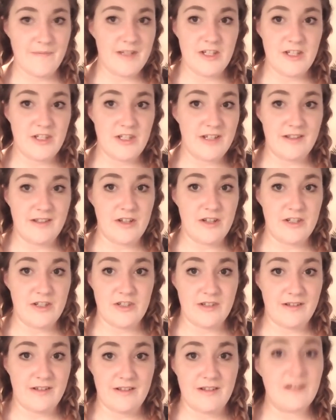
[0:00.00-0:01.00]
She's gonna
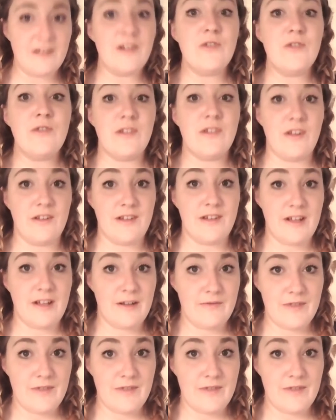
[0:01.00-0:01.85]
just lose herself